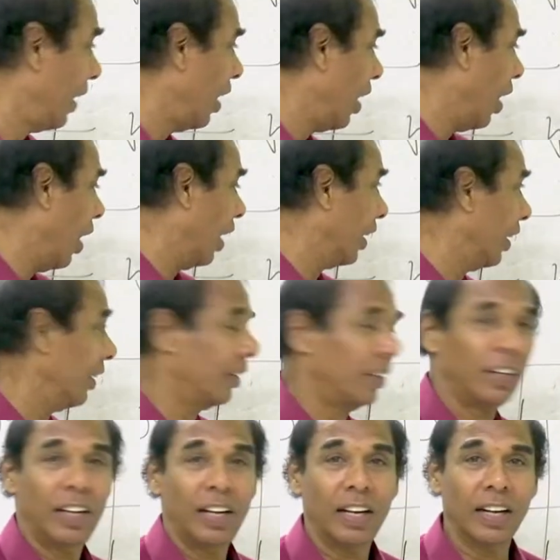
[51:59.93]
Aren't.
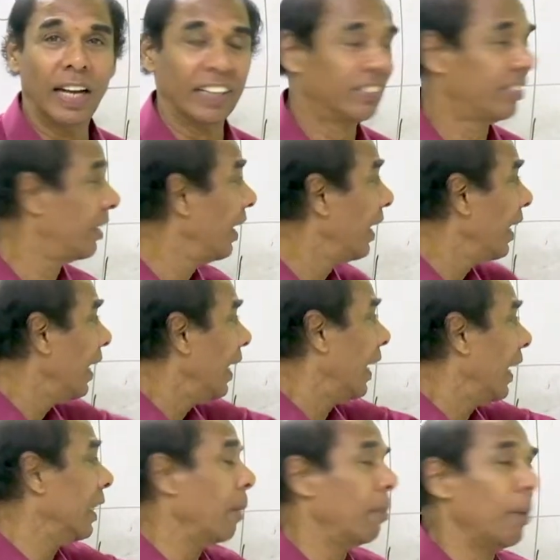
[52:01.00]
Next. In
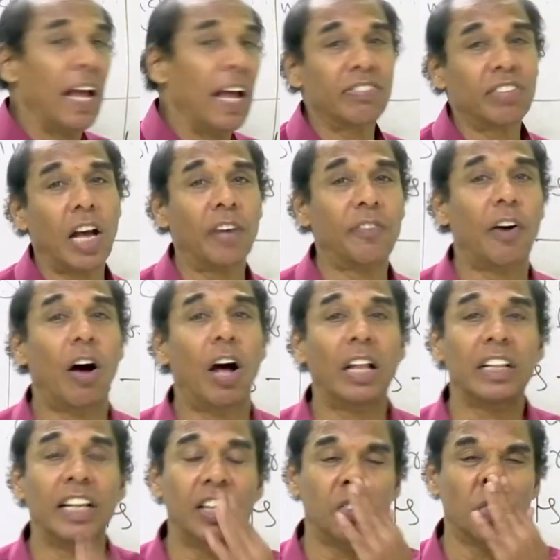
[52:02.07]
the place of all
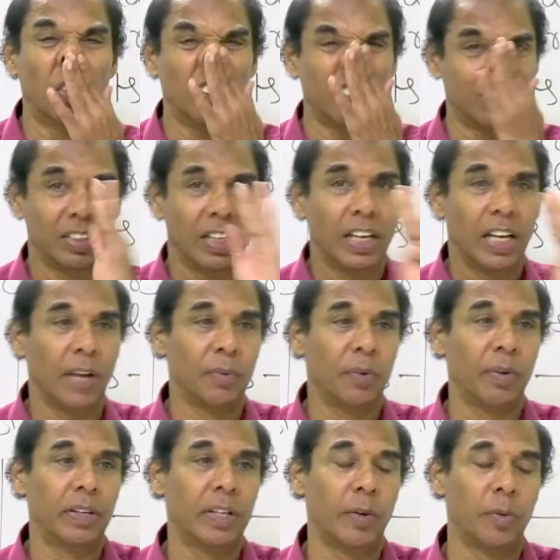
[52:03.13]
these words, everyone,
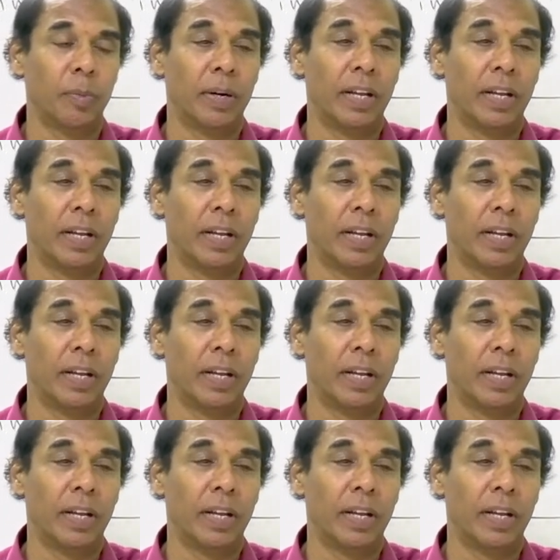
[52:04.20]
everybody,